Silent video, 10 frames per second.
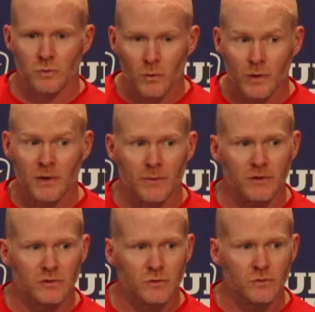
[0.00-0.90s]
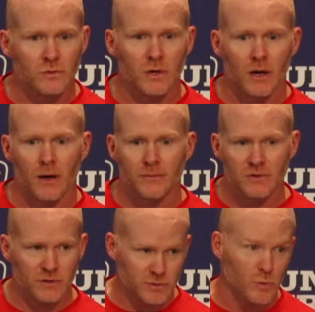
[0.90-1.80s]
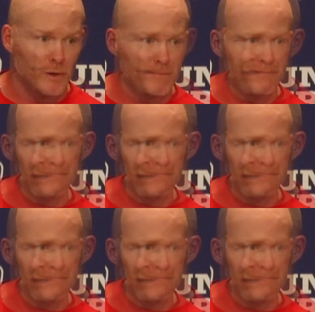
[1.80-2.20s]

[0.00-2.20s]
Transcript: what we've been able to do um, to this point.